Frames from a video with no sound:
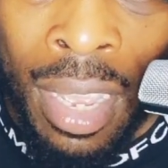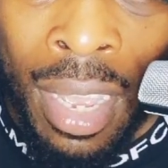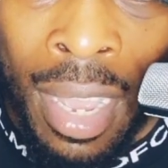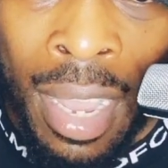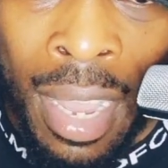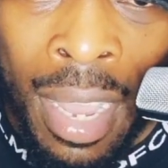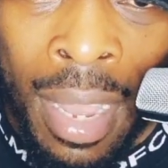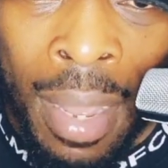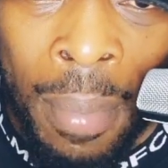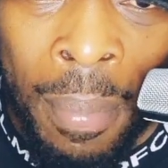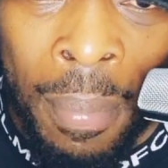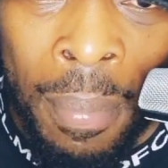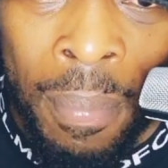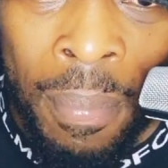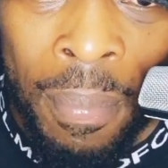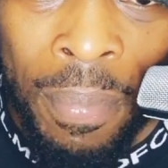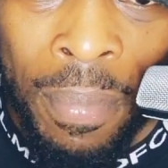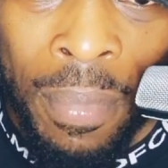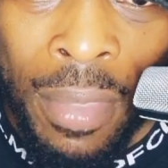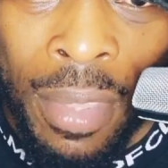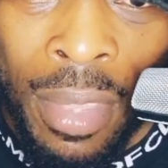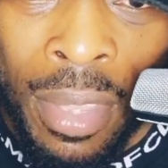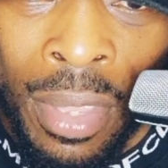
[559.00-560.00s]

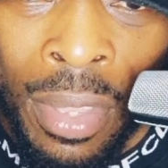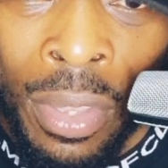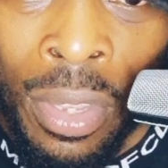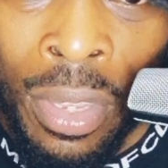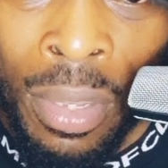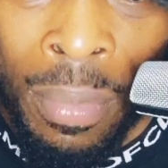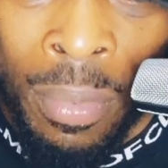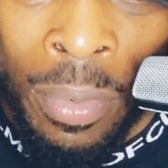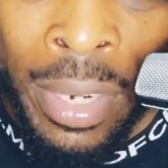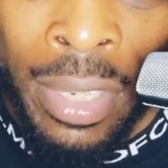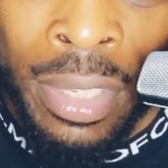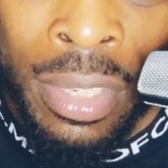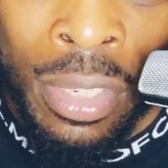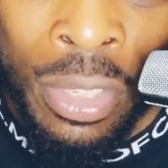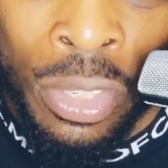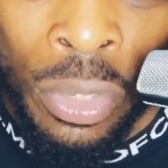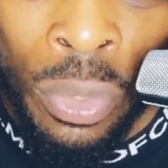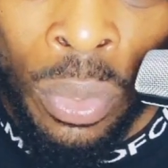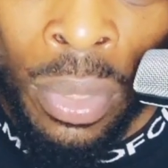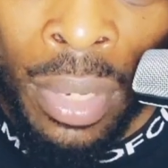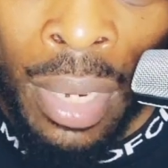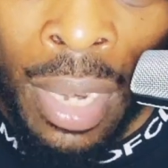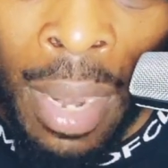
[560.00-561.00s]
you can rest
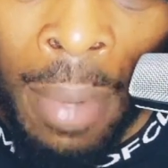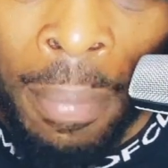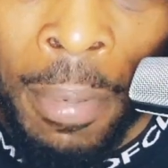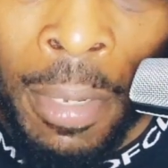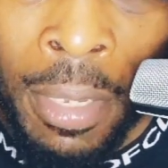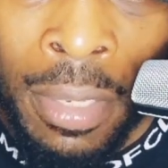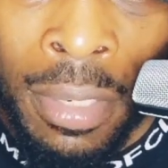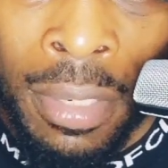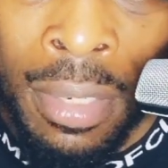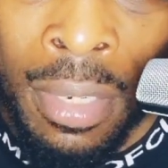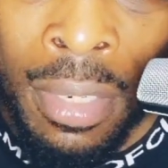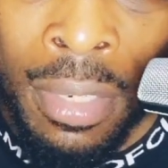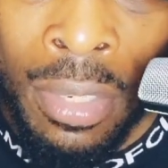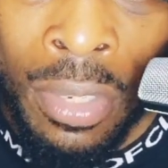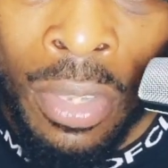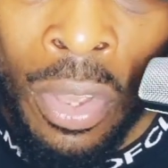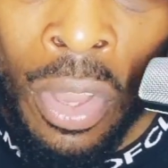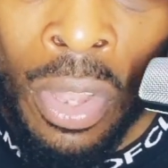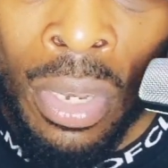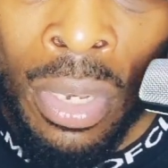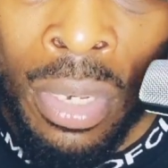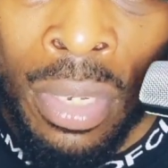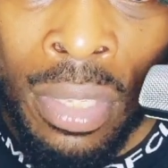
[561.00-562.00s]
assured that that person has
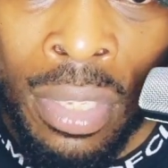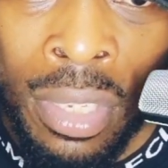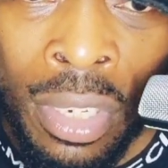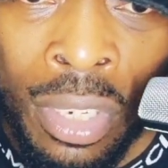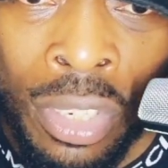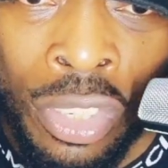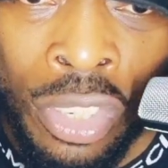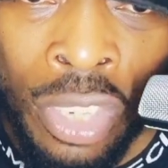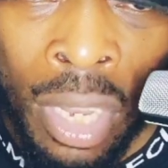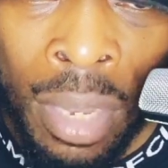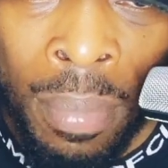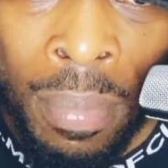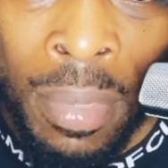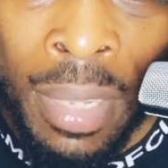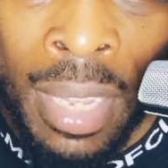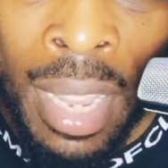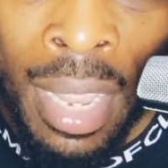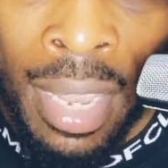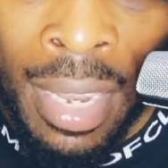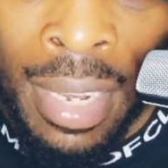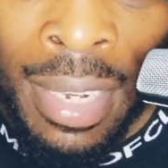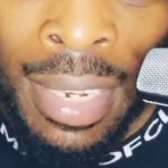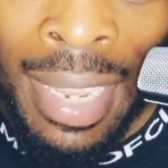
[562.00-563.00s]
gone to the gym
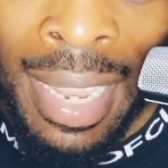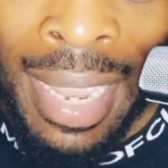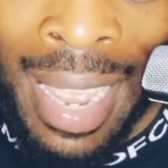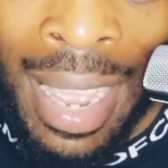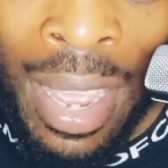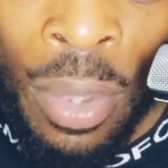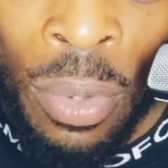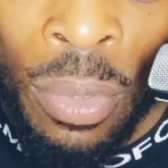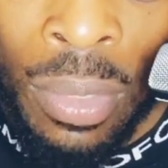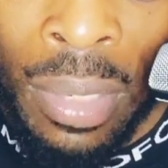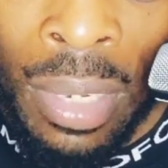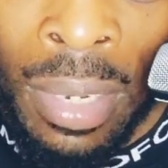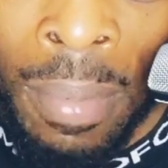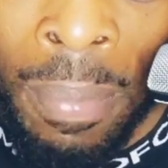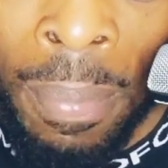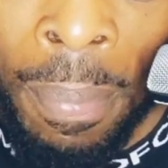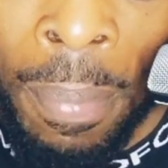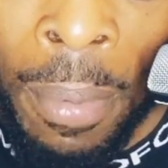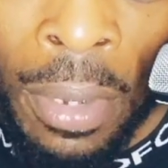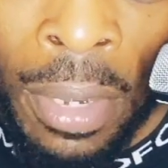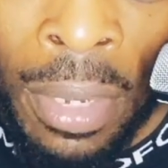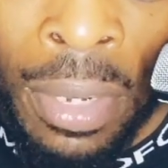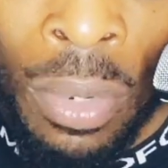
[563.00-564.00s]
day in, day out
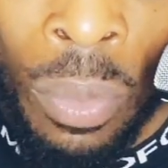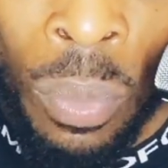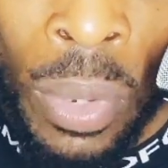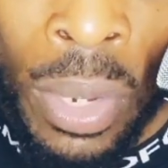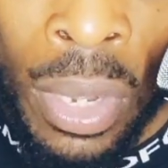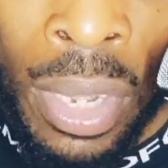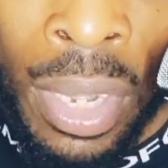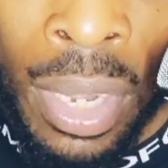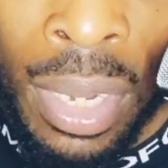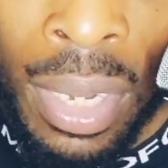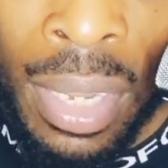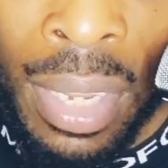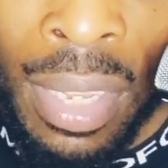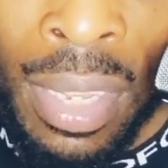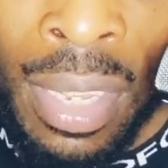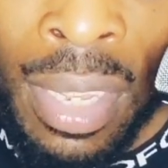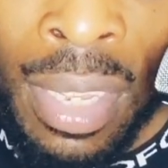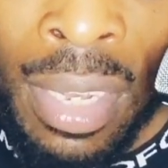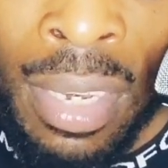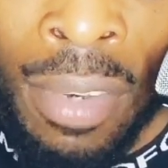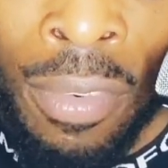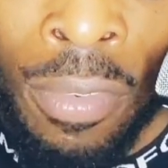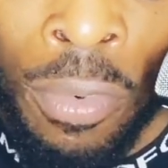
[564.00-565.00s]
and put in the work.
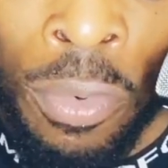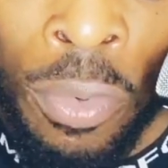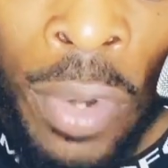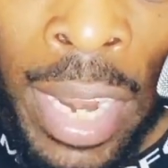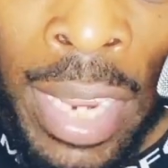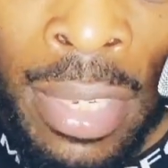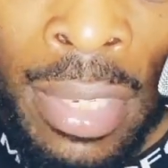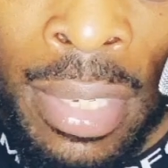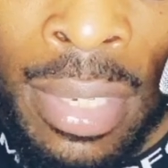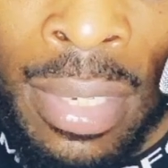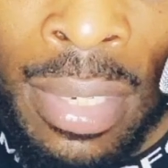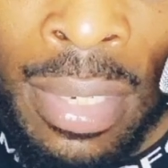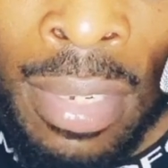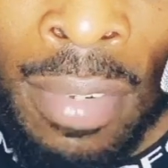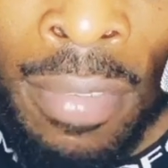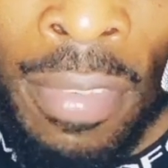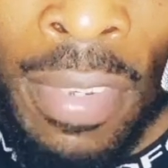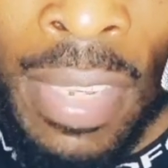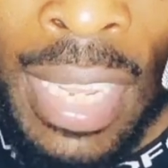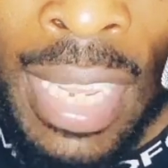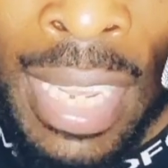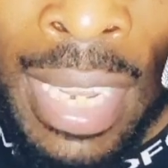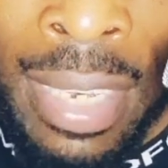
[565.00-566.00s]
They've rested,
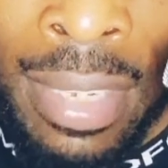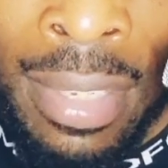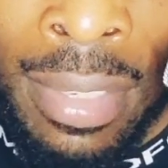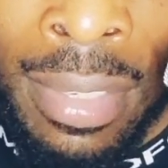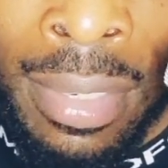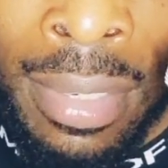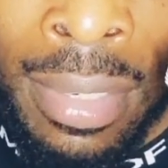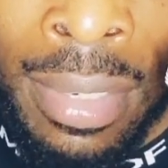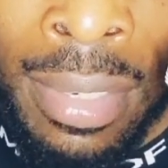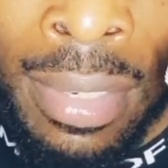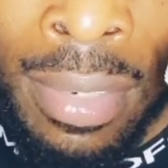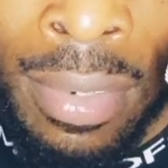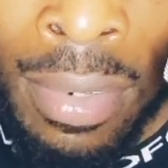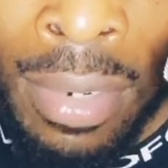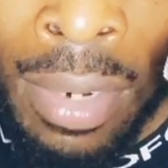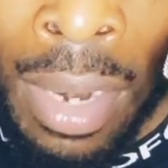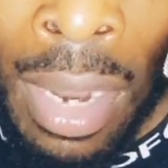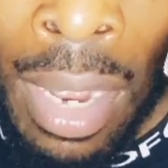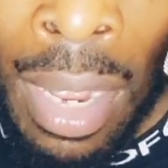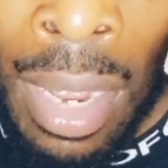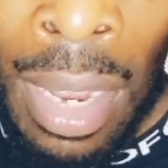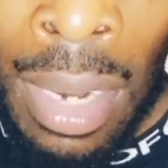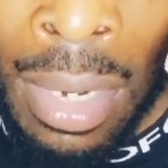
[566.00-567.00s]
they've eaten
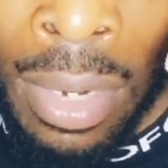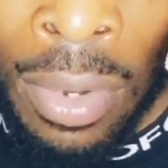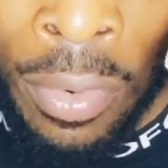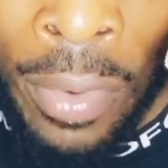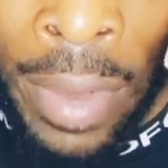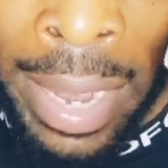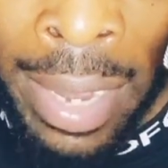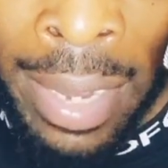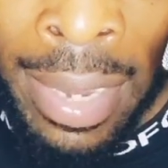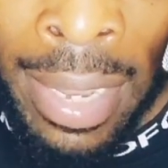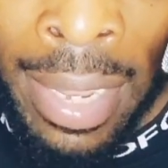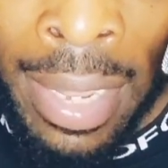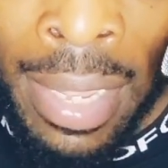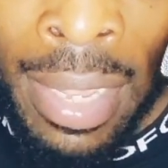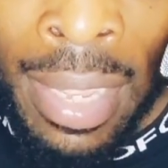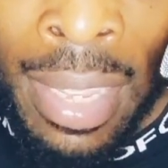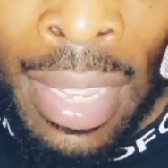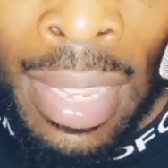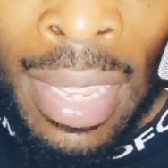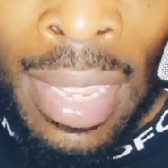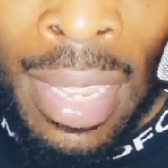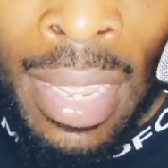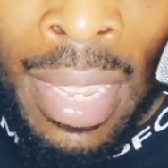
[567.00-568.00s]
correctly,
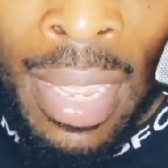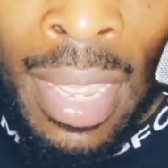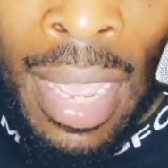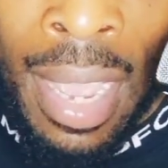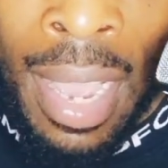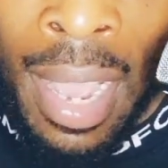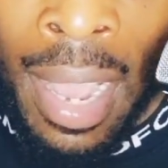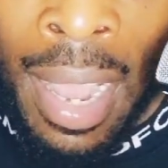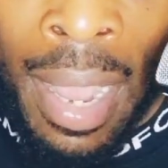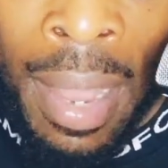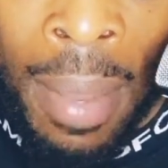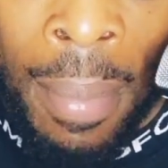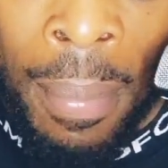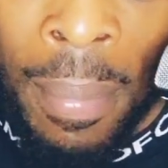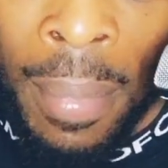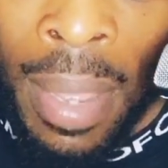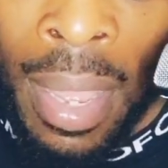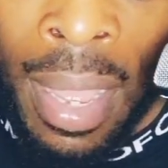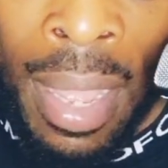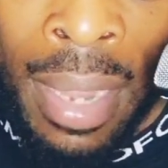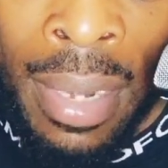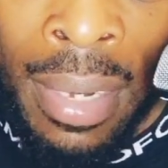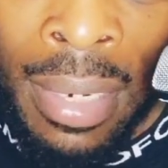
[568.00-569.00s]

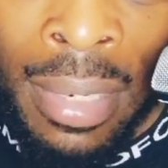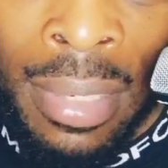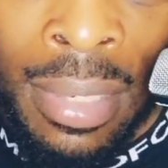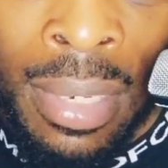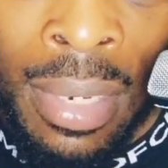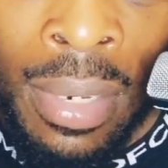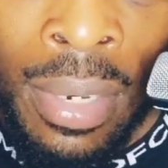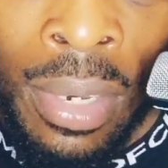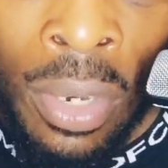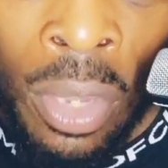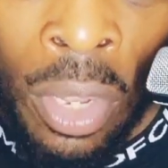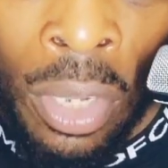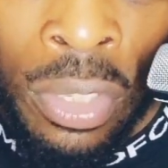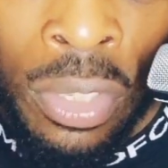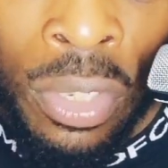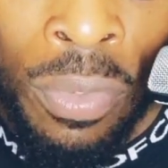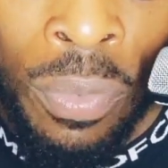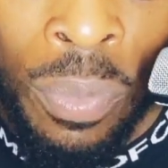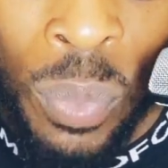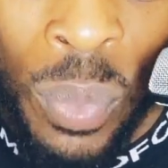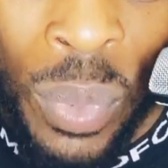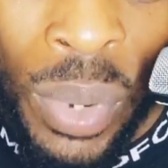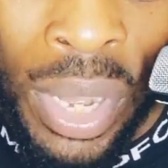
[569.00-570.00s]
and it's a lot
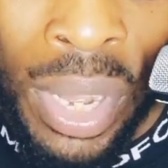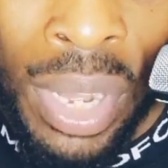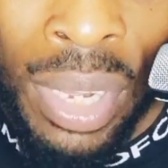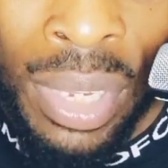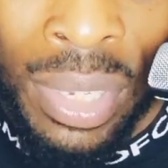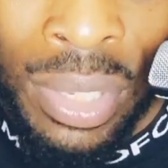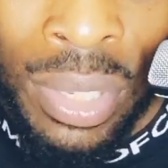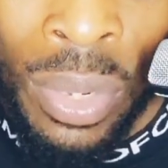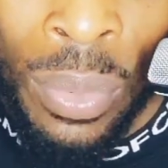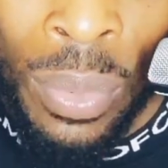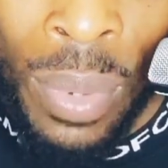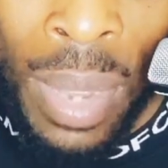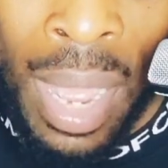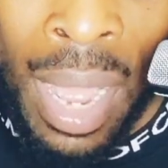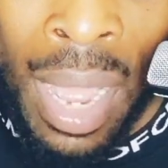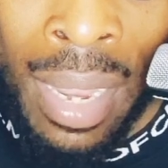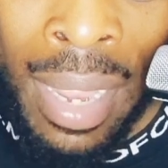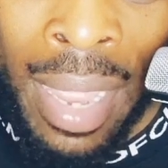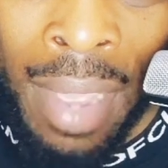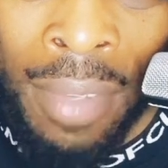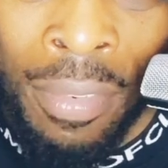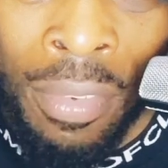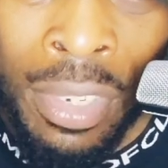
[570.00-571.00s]
of work. So
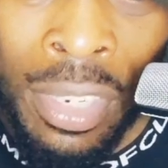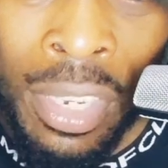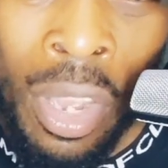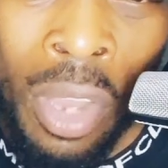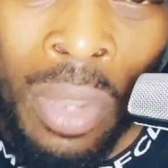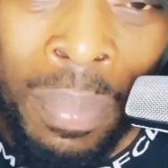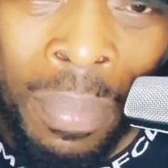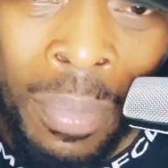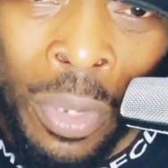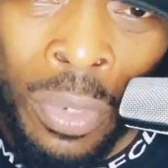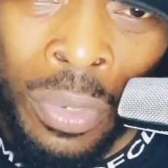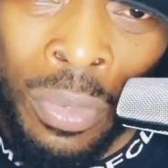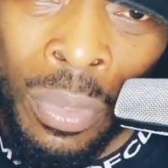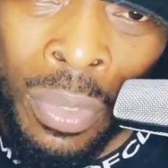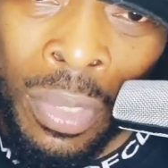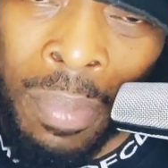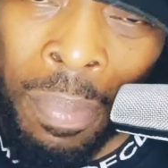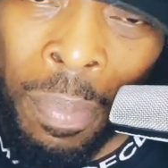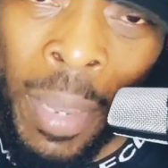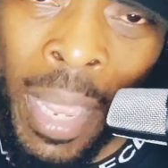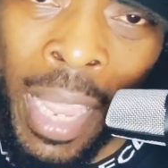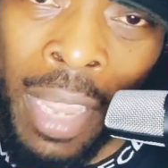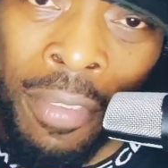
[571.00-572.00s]
I have the utmost
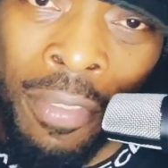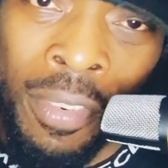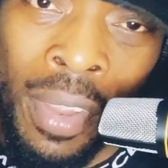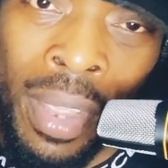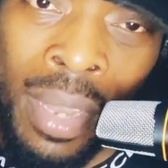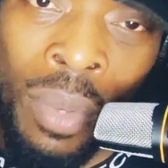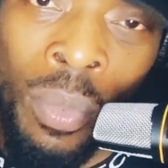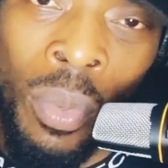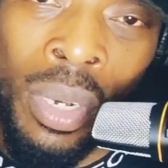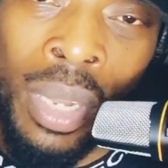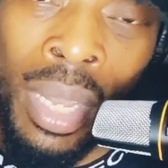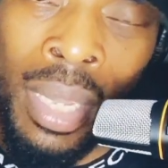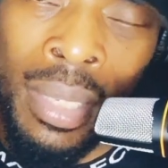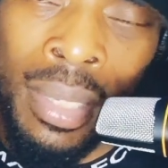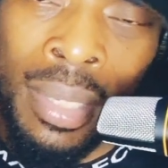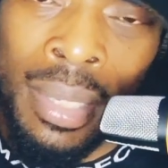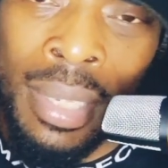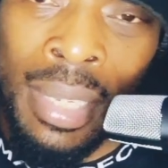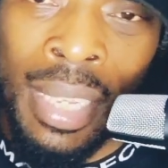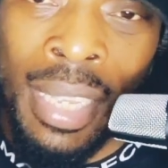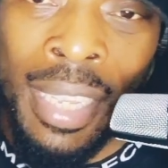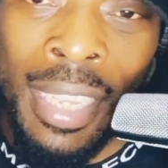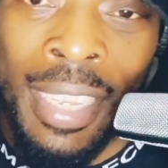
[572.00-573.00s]
respect for anyone I
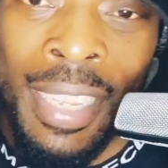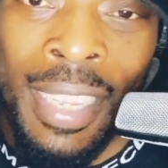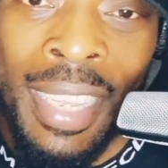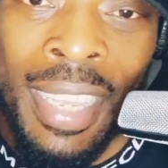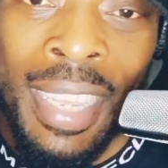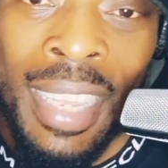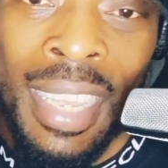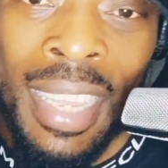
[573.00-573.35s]
see